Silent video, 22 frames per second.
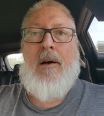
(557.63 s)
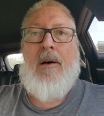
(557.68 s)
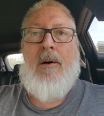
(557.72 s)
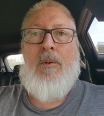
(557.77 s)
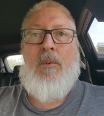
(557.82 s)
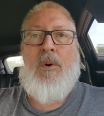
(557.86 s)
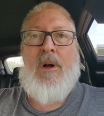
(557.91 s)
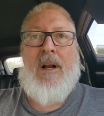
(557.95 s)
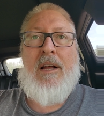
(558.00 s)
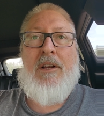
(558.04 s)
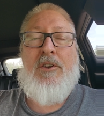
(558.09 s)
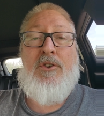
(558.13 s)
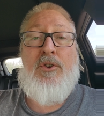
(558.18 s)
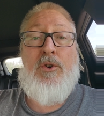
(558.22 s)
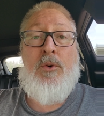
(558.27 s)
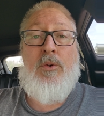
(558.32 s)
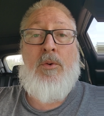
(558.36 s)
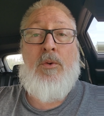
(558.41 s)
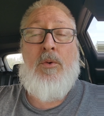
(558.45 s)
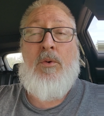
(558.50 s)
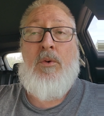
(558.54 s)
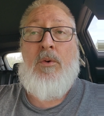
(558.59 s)
What I
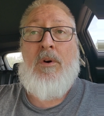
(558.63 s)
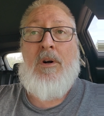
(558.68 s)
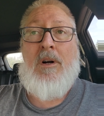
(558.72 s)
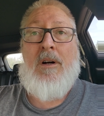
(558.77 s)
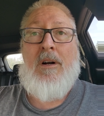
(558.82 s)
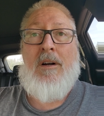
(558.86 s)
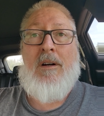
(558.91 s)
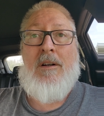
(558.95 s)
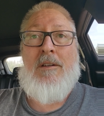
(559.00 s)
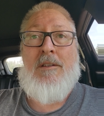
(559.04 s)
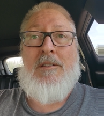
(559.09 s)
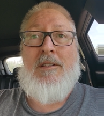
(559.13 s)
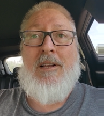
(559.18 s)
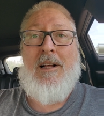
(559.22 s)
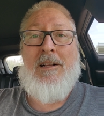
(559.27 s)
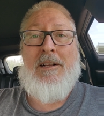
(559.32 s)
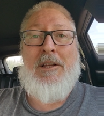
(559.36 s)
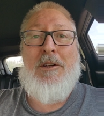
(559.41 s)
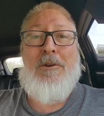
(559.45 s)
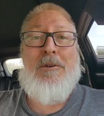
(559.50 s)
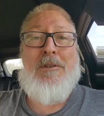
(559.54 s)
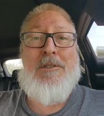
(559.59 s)
do is
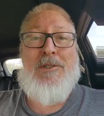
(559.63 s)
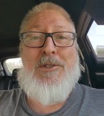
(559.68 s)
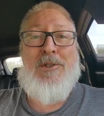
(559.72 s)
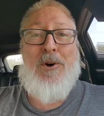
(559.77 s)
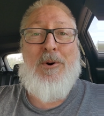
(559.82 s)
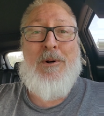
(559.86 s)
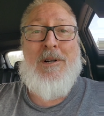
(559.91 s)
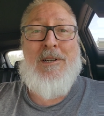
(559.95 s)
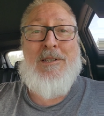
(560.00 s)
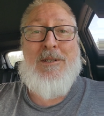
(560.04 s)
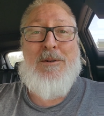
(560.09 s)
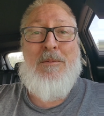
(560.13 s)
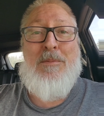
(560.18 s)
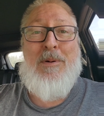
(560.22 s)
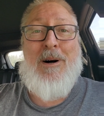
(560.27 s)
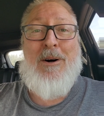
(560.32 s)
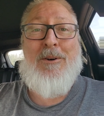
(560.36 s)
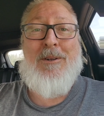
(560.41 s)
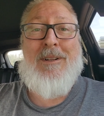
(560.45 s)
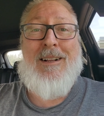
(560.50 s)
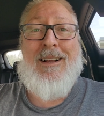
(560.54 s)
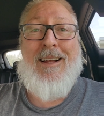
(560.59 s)
telling you stories
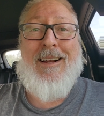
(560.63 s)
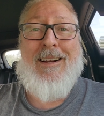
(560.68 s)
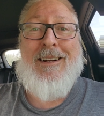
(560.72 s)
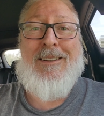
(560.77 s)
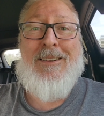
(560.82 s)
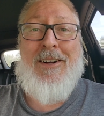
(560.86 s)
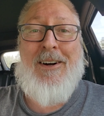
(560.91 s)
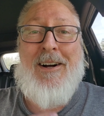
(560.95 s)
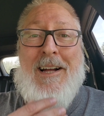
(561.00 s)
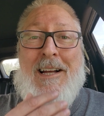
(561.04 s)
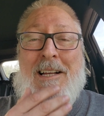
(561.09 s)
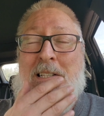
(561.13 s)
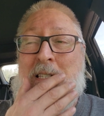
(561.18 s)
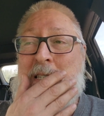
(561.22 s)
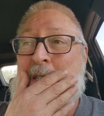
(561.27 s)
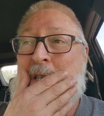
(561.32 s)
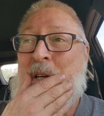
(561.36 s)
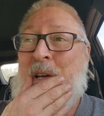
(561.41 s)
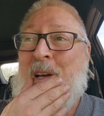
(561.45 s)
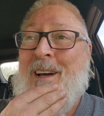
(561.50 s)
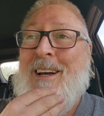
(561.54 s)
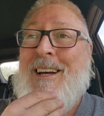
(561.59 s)
about like
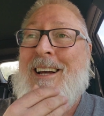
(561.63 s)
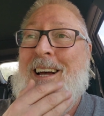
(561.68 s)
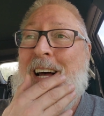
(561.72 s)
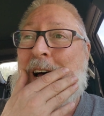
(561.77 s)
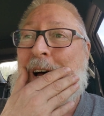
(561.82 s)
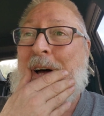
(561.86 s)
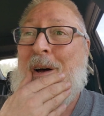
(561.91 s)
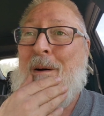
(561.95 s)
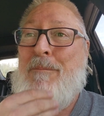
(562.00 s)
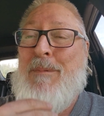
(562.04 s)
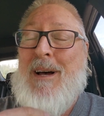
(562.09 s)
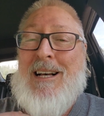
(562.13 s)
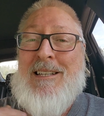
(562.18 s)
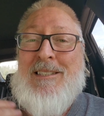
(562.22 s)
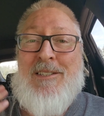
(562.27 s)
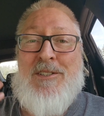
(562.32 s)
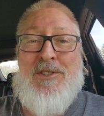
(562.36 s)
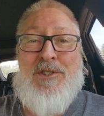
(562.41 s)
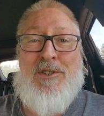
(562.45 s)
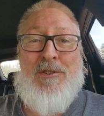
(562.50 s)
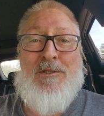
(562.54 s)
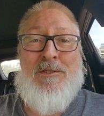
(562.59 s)
clients,
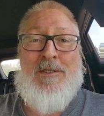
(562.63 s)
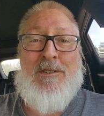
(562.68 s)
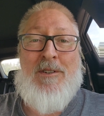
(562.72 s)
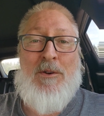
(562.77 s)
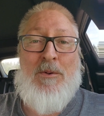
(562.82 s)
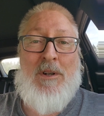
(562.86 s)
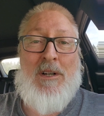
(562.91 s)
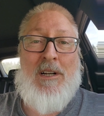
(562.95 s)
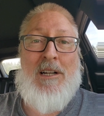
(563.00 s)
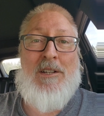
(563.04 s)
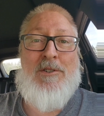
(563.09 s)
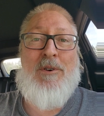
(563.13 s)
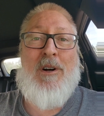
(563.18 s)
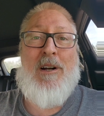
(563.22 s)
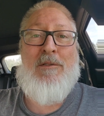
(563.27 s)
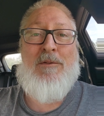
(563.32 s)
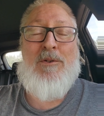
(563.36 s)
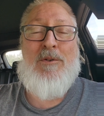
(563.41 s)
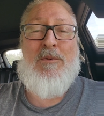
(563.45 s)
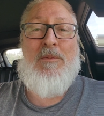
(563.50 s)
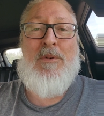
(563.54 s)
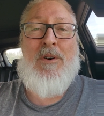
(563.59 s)
passengers, you know, when I
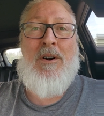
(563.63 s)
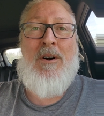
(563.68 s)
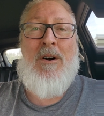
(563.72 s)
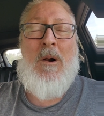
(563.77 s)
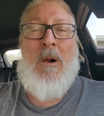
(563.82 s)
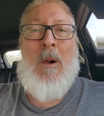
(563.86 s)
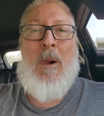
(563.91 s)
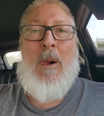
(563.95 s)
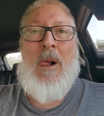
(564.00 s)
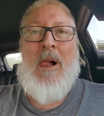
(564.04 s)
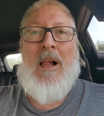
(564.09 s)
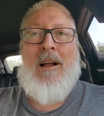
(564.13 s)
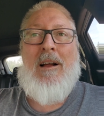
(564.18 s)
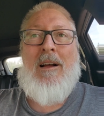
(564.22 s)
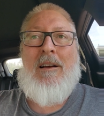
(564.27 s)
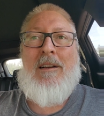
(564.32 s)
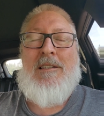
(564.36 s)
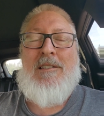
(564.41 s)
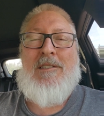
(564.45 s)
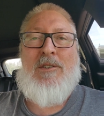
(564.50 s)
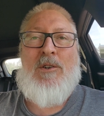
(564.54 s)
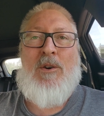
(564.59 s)
drive Uber.
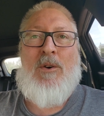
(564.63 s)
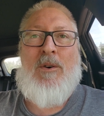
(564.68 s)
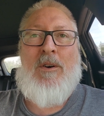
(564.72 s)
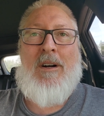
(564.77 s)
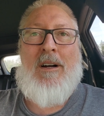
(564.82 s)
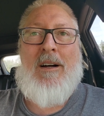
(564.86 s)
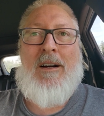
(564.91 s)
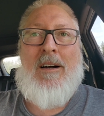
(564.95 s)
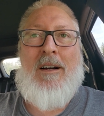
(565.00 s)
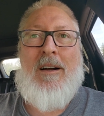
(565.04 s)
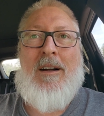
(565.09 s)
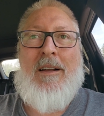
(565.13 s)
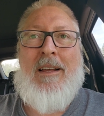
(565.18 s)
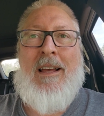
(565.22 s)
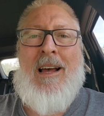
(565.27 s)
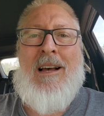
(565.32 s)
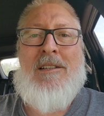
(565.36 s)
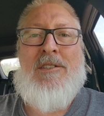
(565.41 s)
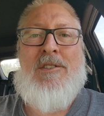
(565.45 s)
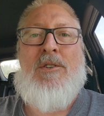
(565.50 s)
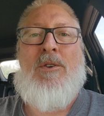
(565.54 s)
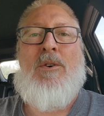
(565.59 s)
So
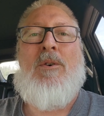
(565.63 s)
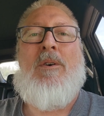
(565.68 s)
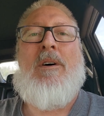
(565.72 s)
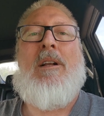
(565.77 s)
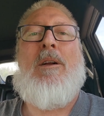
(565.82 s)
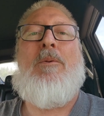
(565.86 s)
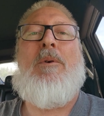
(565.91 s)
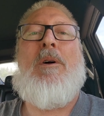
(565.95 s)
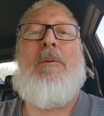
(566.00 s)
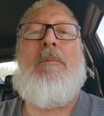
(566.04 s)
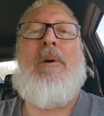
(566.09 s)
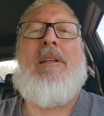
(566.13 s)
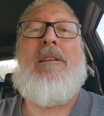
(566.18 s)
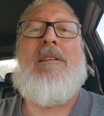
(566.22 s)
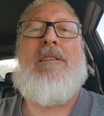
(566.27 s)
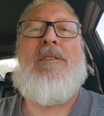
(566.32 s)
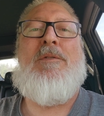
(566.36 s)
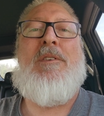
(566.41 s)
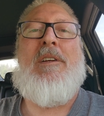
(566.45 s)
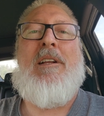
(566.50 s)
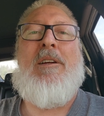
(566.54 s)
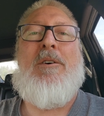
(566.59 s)
yeah, so I don't want to make
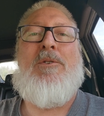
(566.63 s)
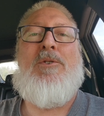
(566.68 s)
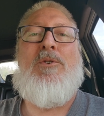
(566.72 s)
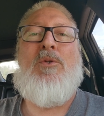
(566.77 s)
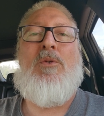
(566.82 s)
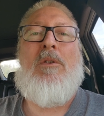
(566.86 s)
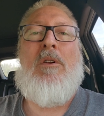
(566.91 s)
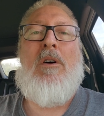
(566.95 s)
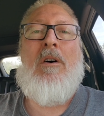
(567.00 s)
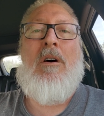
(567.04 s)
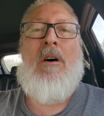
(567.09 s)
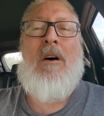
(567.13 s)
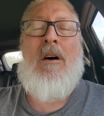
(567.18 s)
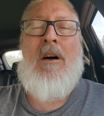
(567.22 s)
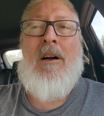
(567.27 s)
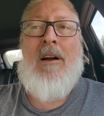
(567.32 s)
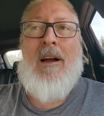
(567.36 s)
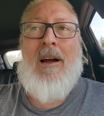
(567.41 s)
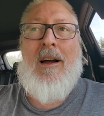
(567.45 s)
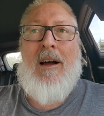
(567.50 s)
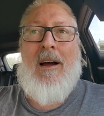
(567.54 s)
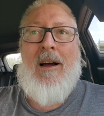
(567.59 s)
this video too long.